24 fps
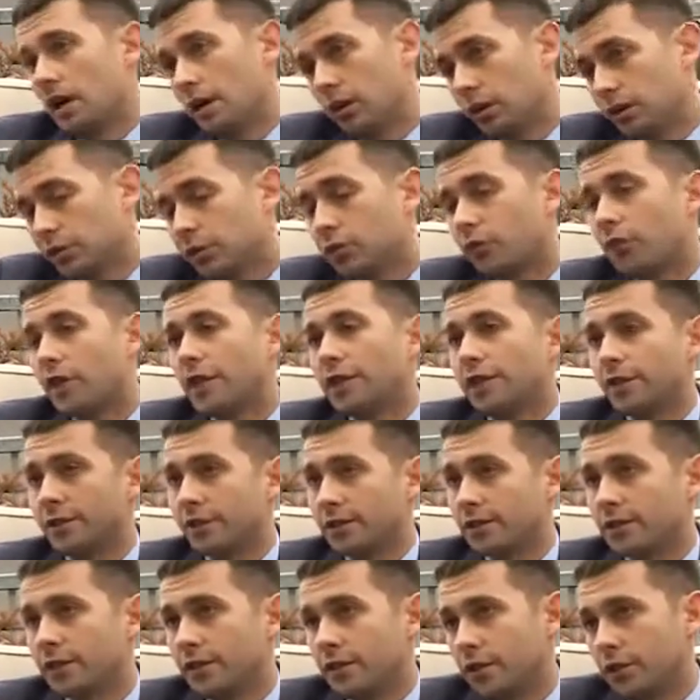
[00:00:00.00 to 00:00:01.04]
also rating
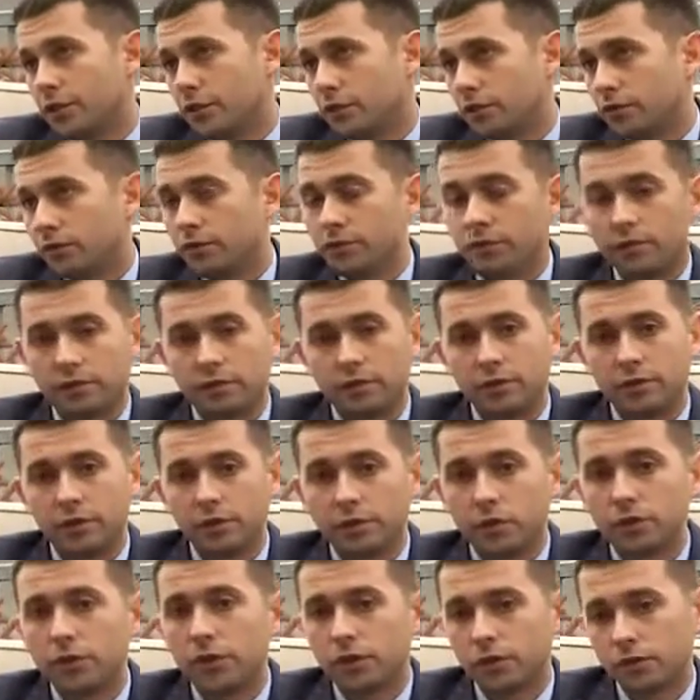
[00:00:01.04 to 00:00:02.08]
is an issue.
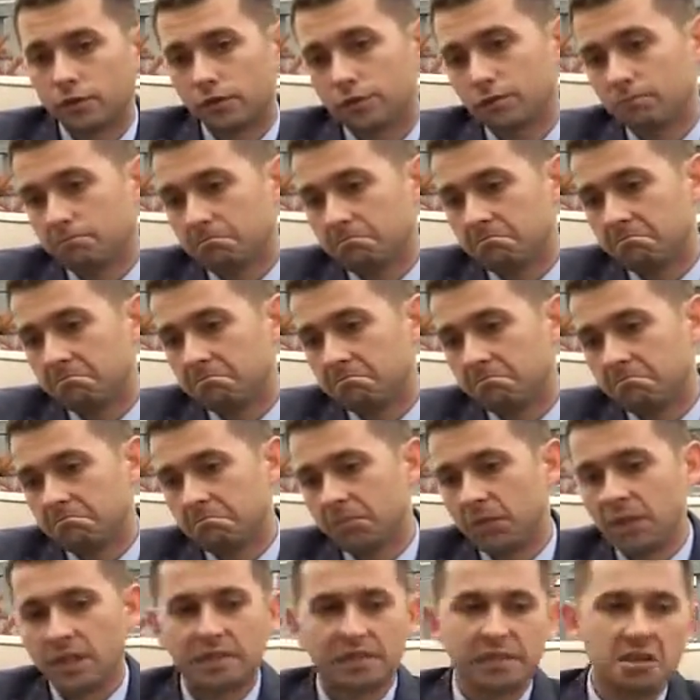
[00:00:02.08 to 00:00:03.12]
In order to,
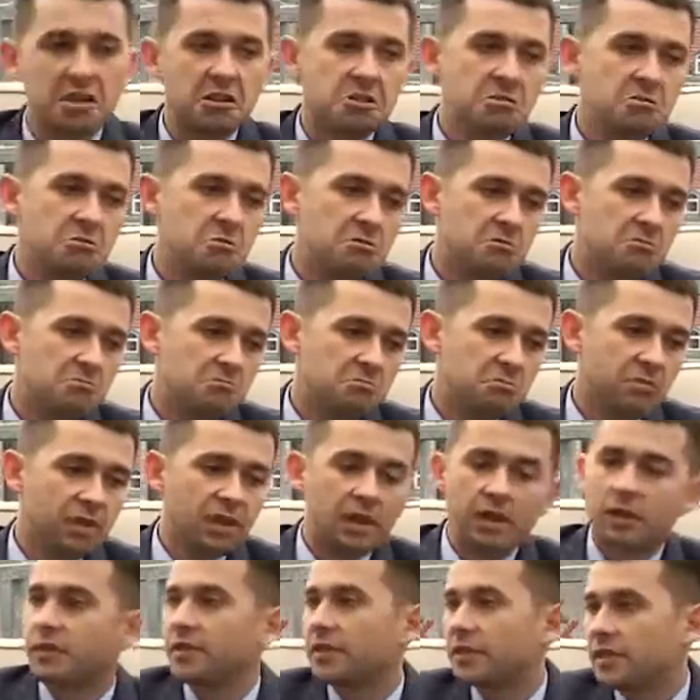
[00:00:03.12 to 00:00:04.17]
let's say,
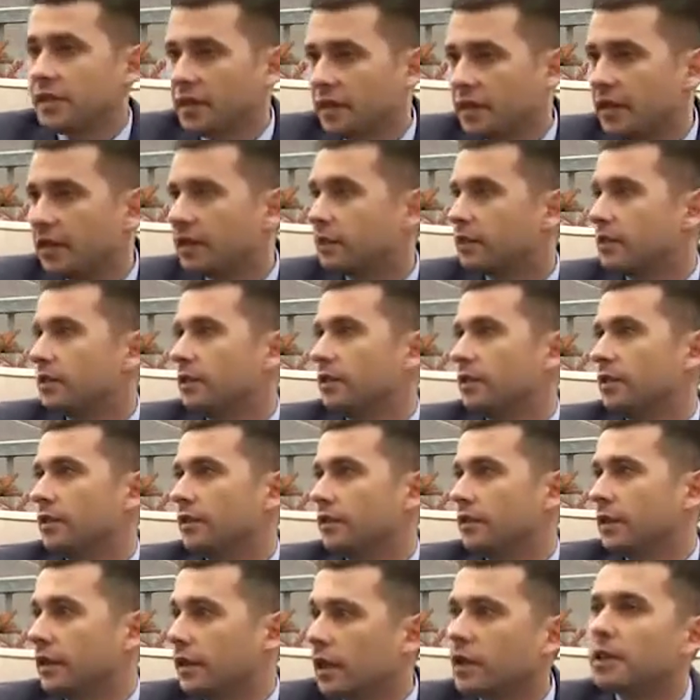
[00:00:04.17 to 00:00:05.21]
guarantee that
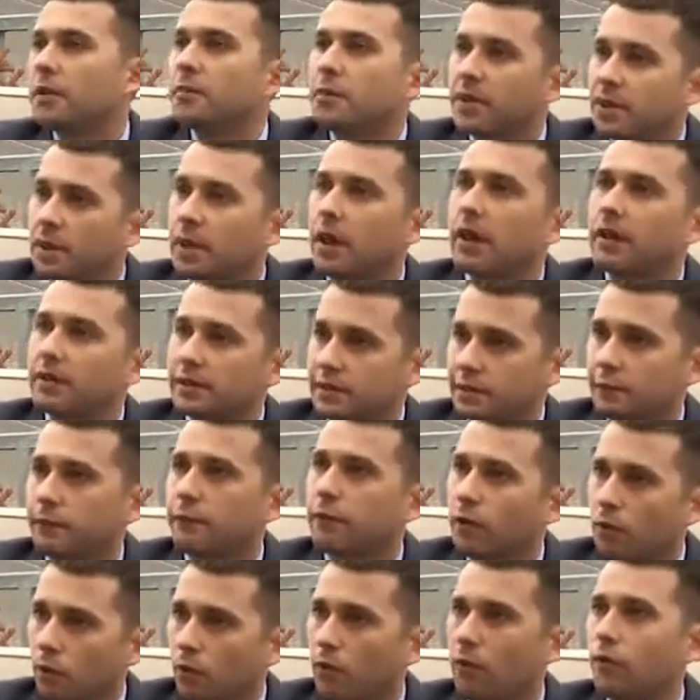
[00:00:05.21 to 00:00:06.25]
there's gonna be a healthy
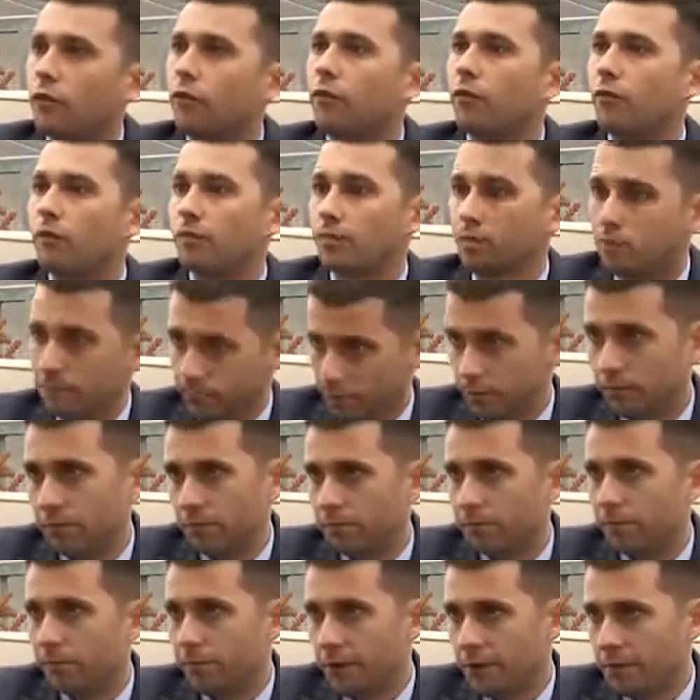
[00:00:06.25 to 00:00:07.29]
flow of
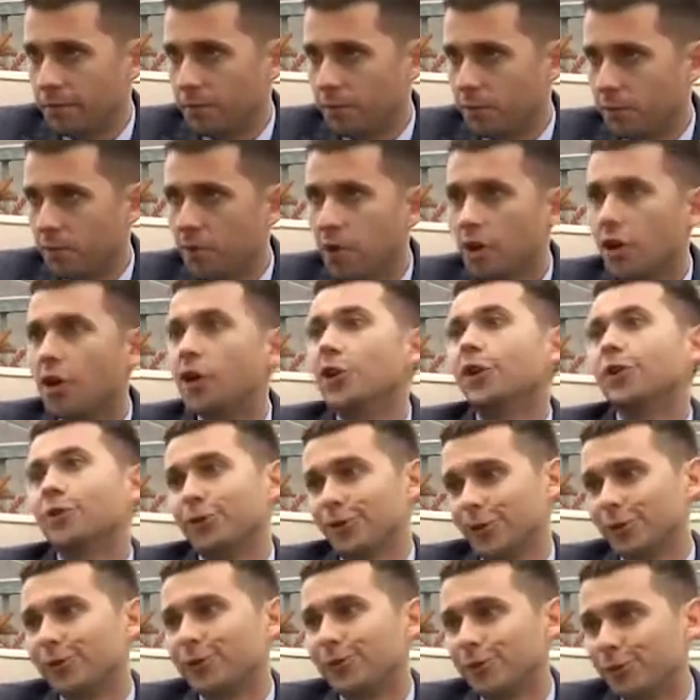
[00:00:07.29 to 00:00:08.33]
premium, in
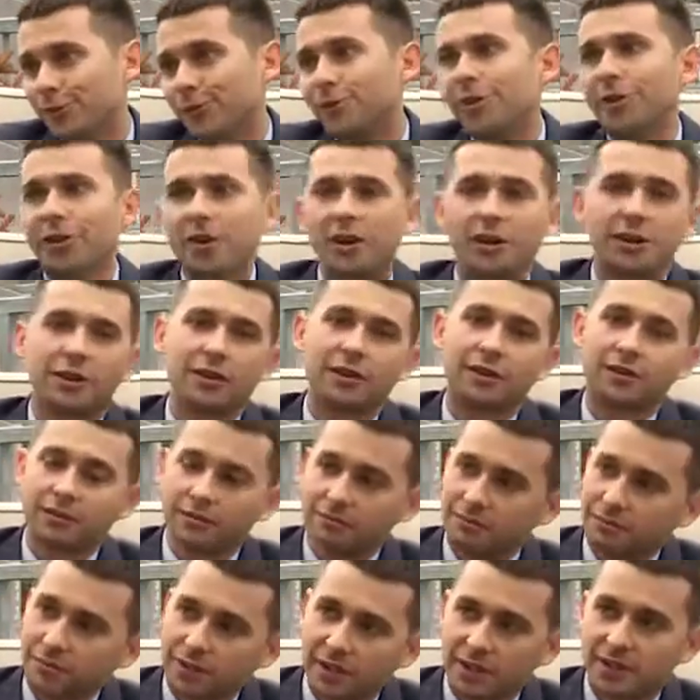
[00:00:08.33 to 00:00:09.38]
order to,
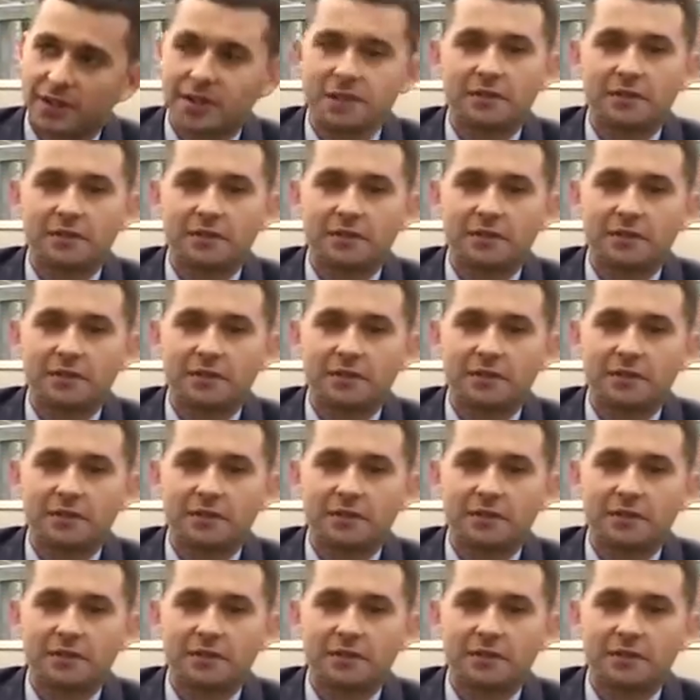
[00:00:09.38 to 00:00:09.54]
let's